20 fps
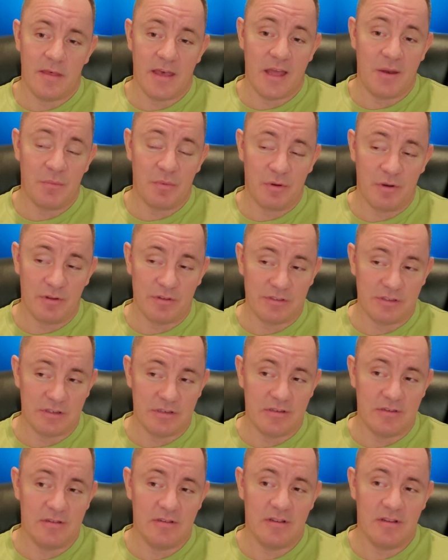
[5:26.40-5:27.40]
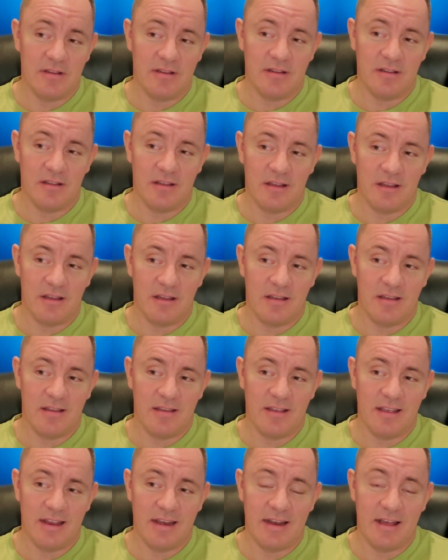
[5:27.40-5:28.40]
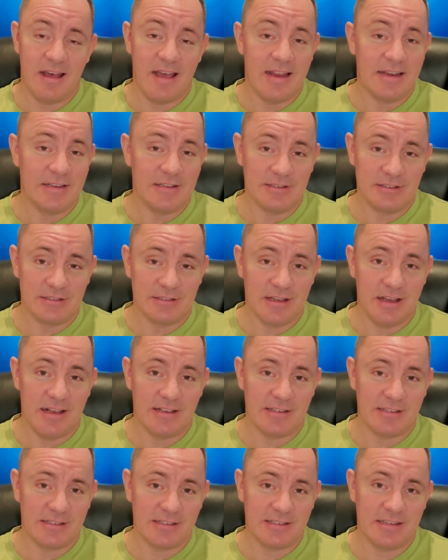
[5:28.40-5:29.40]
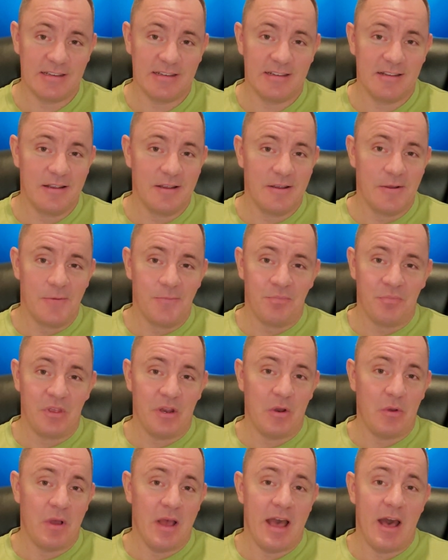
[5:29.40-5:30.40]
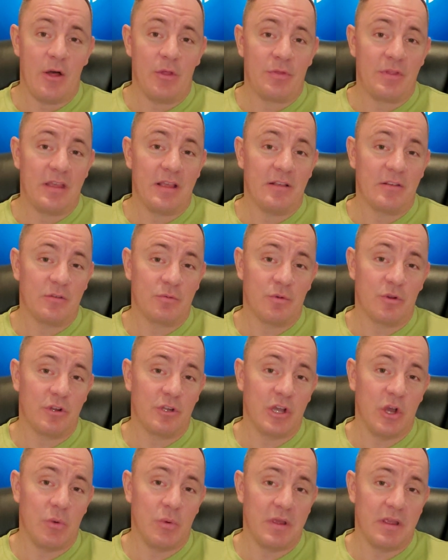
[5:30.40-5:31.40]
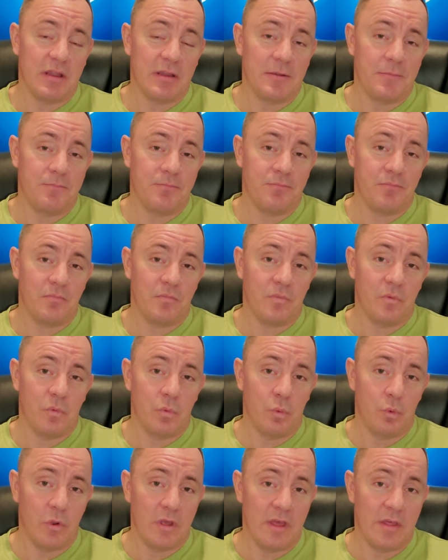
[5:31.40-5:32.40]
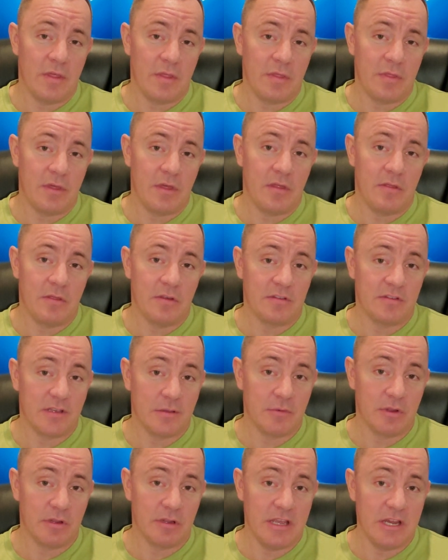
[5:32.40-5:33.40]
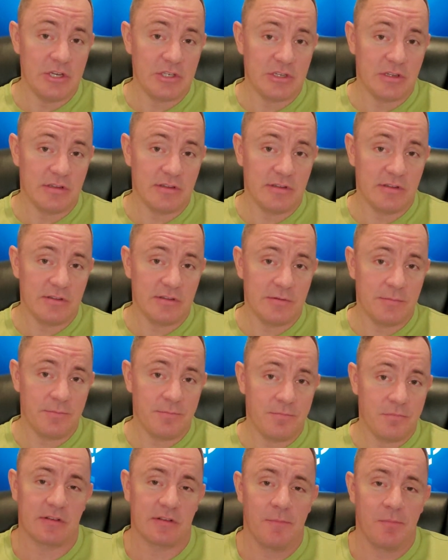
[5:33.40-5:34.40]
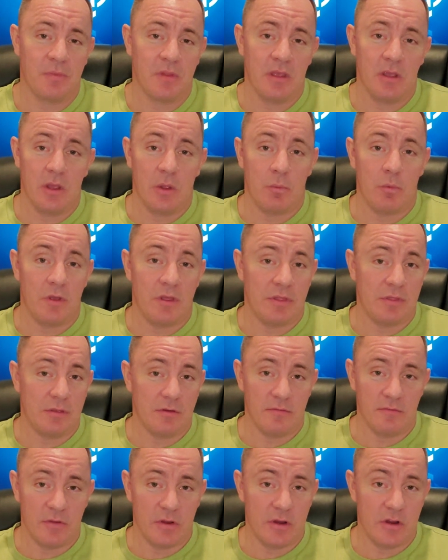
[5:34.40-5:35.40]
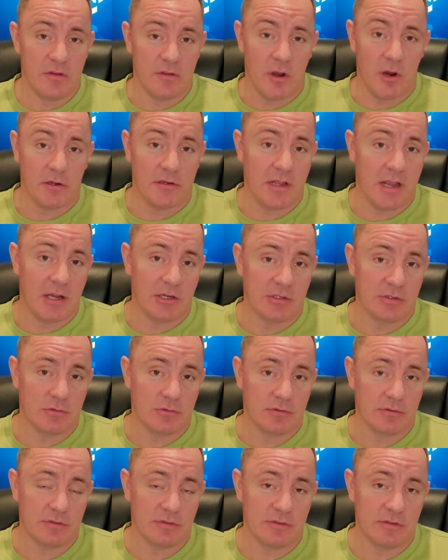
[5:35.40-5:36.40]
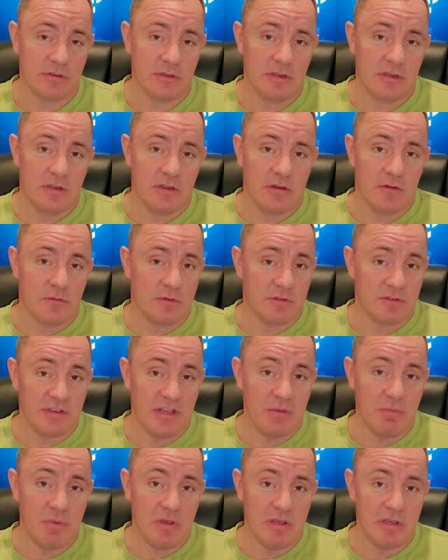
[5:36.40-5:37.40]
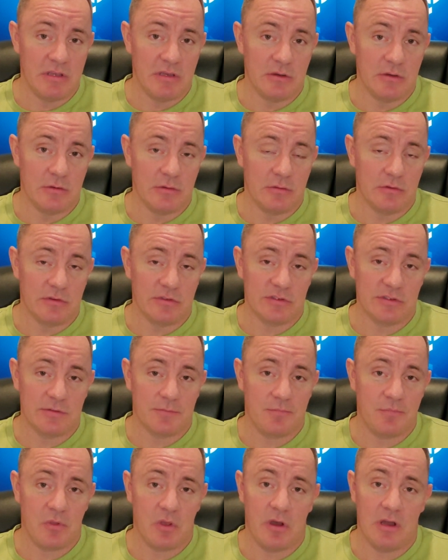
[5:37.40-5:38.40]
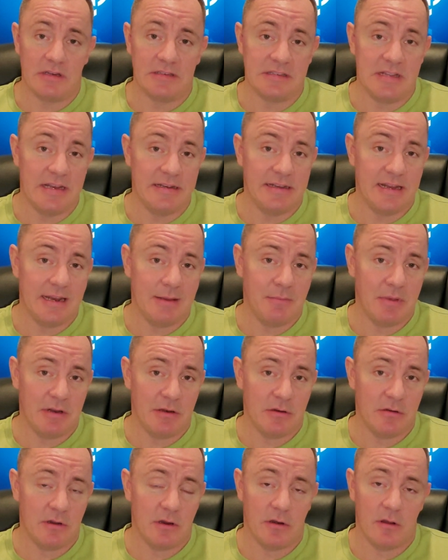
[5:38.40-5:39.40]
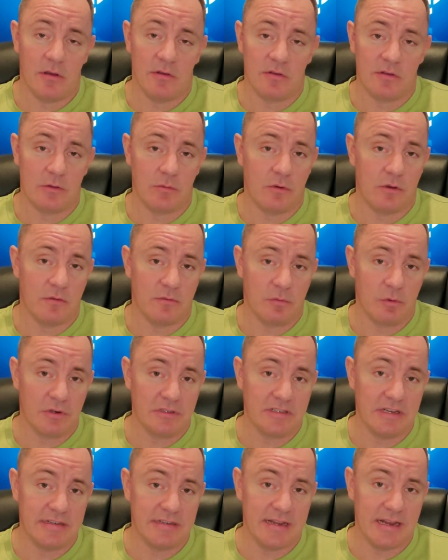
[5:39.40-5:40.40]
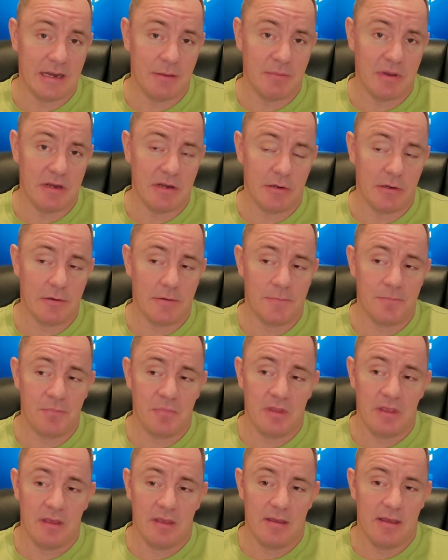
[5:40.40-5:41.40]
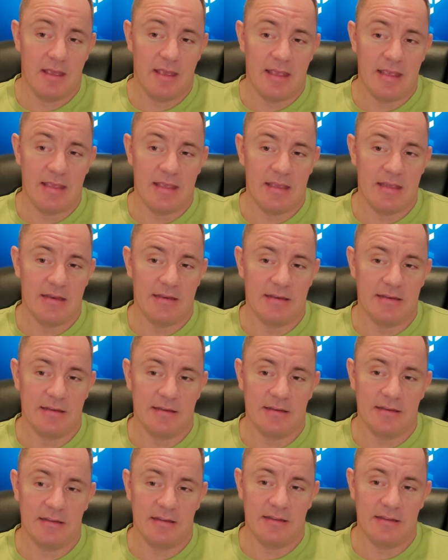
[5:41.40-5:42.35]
that person and I discussed, how things were going with the simulations with various architectures for CPUs on 10 nanometer and also on 14 nanometer. And